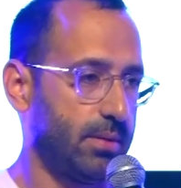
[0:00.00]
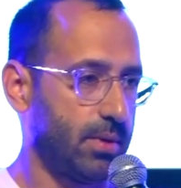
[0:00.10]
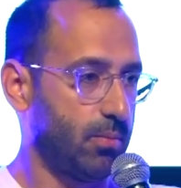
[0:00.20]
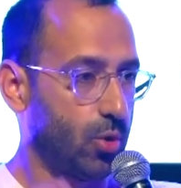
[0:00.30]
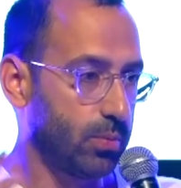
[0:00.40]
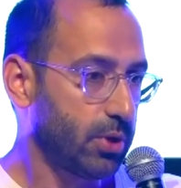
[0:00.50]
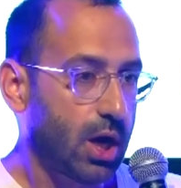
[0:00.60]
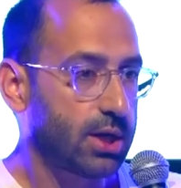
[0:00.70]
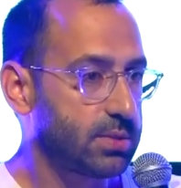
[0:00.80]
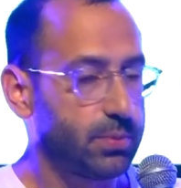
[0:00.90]
more
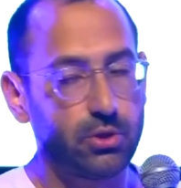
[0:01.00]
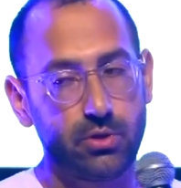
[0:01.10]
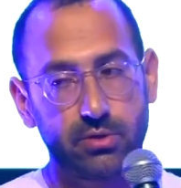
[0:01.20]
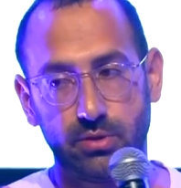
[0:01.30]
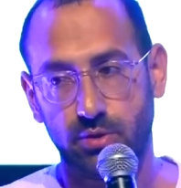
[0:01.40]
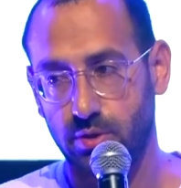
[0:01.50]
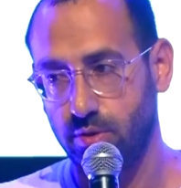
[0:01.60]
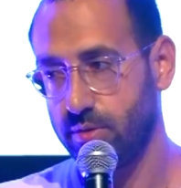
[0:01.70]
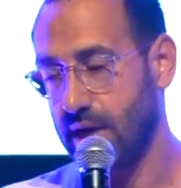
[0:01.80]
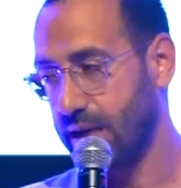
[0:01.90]
blocks per
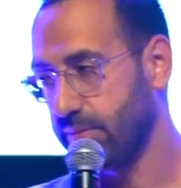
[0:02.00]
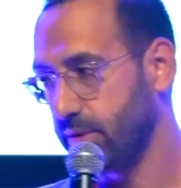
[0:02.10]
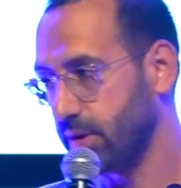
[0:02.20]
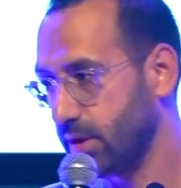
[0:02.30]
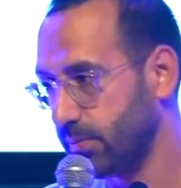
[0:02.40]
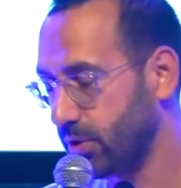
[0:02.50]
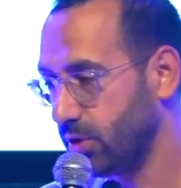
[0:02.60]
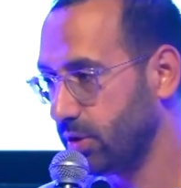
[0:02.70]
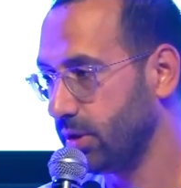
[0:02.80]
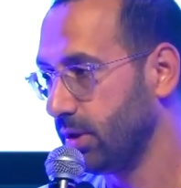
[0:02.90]
time,
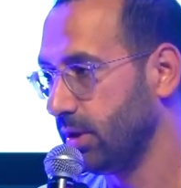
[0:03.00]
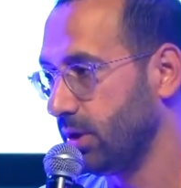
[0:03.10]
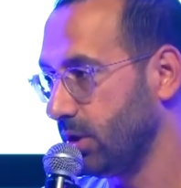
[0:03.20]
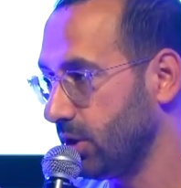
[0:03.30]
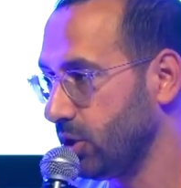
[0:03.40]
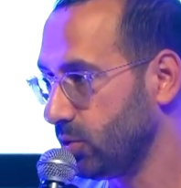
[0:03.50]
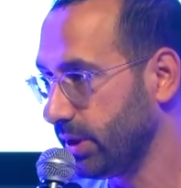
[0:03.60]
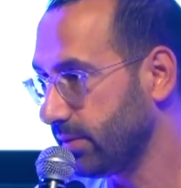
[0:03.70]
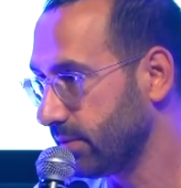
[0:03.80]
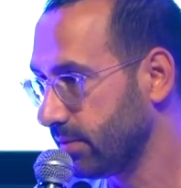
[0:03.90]
per unit.
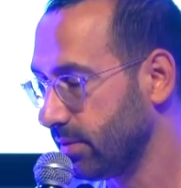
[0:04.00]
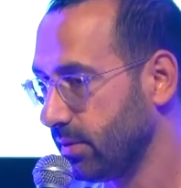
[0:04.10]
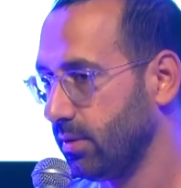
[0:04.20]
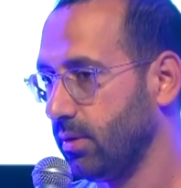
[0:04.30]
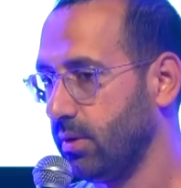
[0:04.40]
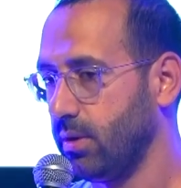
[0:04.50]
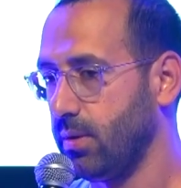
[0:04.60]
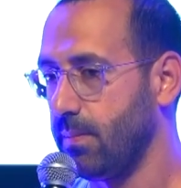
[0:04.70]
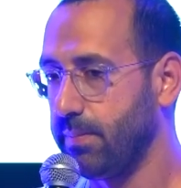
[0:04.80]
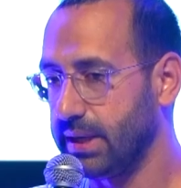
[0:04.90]

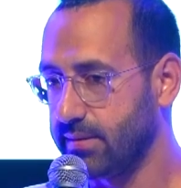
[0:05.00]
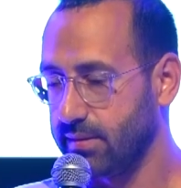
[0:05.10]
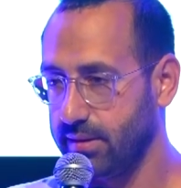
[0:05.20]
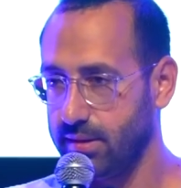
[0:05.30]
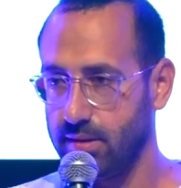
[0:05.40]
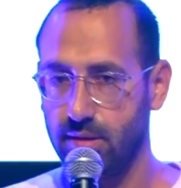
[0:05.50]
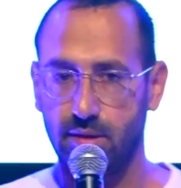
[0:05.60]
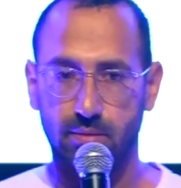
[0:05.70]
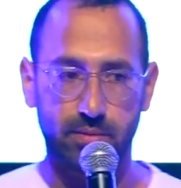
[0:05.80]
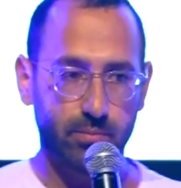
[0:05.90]
But
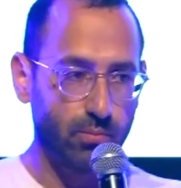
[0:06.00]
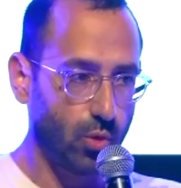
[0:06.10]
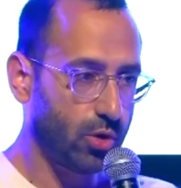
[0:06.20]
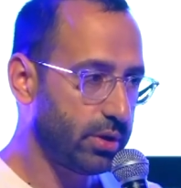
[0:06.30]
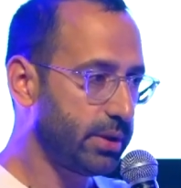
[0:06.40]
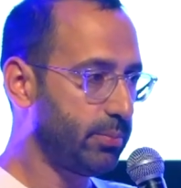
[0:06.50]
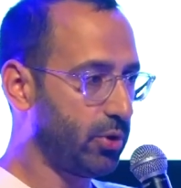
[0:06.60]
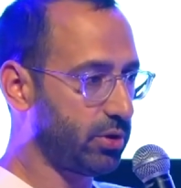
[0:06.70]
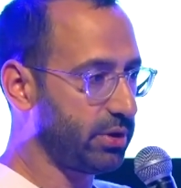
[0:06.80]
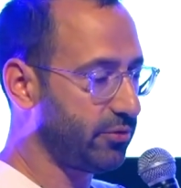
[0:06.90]
more
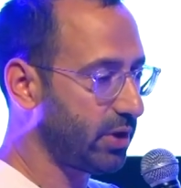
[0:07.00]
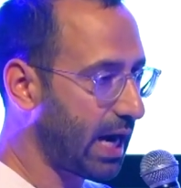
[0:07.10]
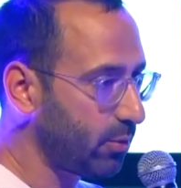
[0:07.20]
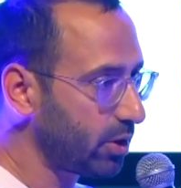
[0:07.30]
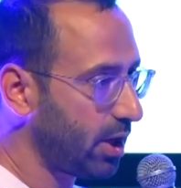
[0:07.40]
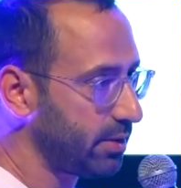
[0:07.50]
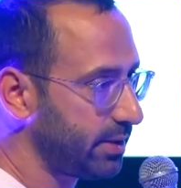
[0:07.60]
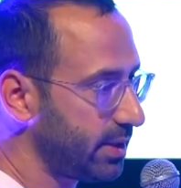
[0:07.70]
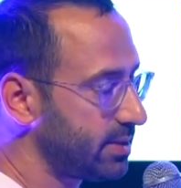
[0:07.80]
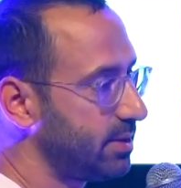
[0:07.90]
importantly for our
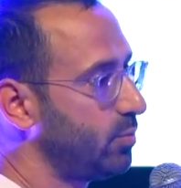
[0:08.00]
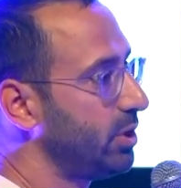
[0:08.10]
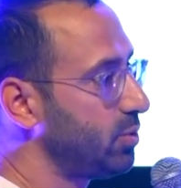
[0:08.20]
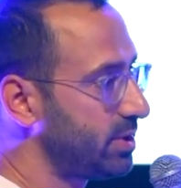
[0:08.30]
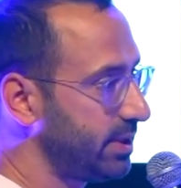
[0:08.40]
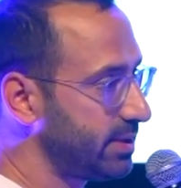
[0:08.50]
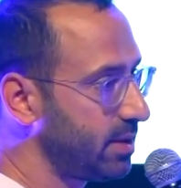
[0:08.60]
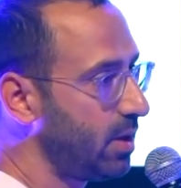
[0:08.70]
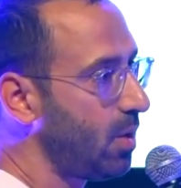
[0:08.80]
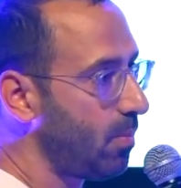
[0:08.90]
context, what you see is
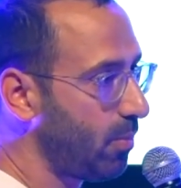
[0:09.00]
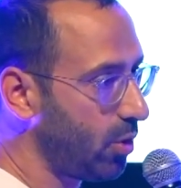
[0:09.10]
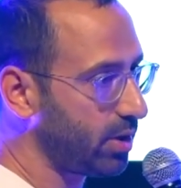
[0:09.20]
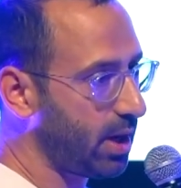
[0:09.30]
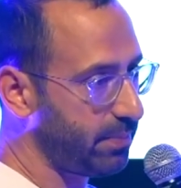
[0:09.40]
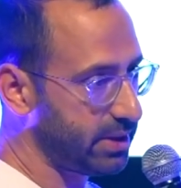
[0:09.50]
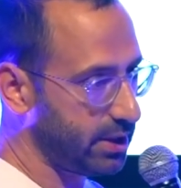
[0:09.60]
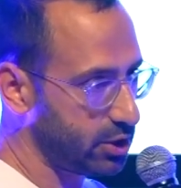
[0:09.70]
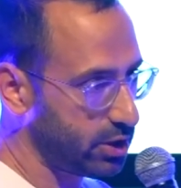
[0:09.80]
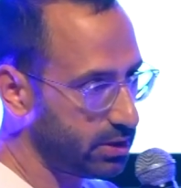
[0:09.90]
more
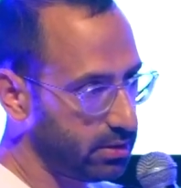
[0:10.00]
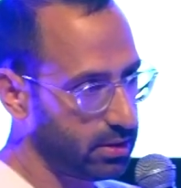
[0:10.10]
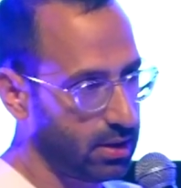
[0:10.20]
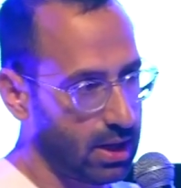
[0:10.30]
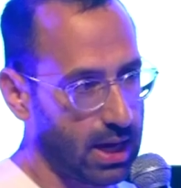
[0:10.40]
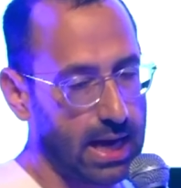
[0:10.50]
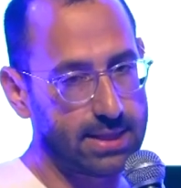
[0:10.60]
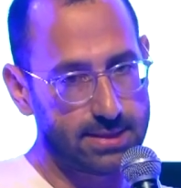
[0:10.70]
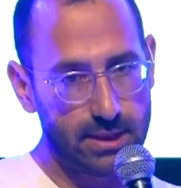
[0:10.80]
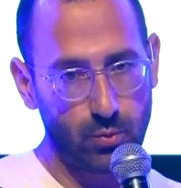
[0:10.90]
competition on
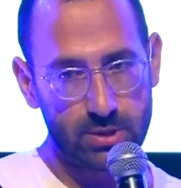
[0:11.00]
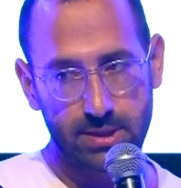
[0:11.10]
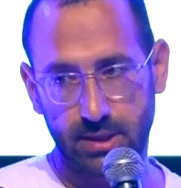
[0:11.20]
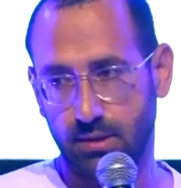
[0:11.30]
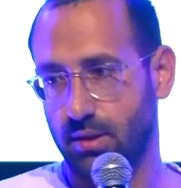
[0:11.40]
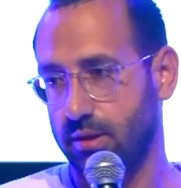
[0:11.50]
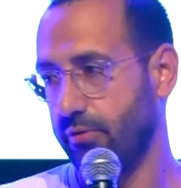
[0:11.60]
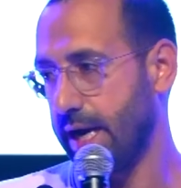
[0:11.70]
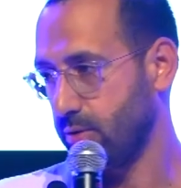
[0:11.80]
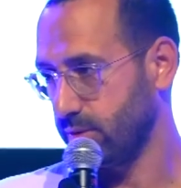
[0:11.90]
sequencing the
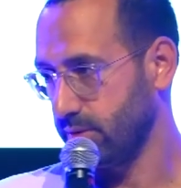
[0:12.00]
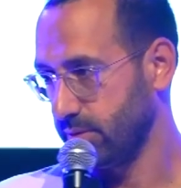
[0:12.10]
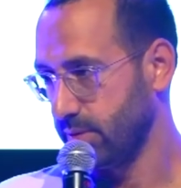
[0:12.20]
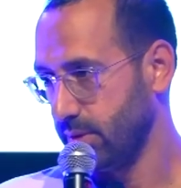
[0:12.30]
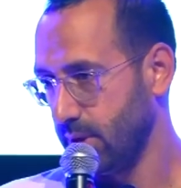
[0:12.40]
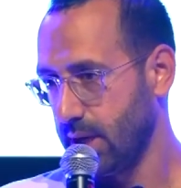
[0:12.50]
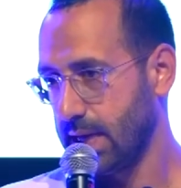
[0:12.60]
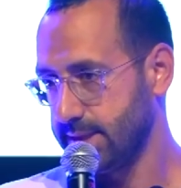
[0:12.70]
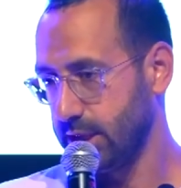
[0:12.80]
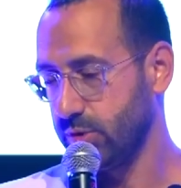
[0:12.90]
round, on
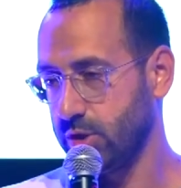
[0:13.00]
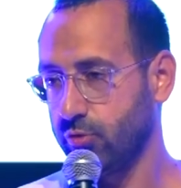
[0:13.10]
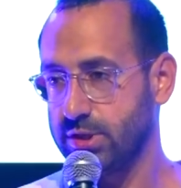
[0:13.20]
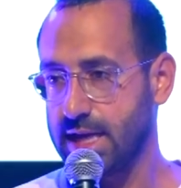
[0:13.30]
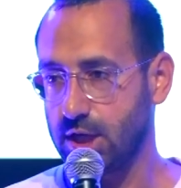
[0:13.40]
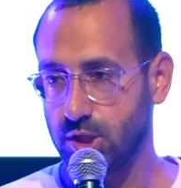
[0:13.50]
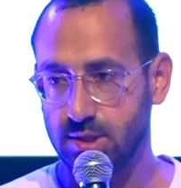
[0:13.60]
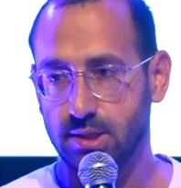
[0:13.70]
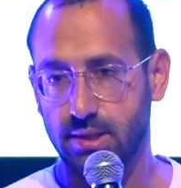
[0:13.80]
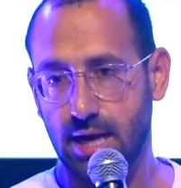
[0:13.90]
sequencing
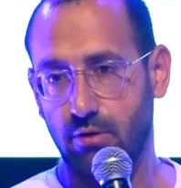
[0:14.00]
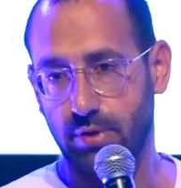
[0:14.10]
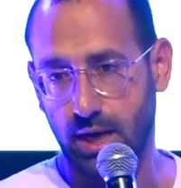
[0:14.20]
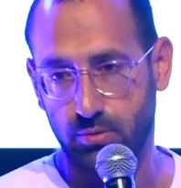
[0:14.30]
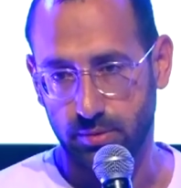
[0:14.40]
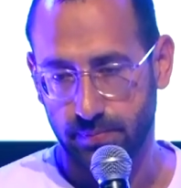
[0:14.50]
transactions in that round.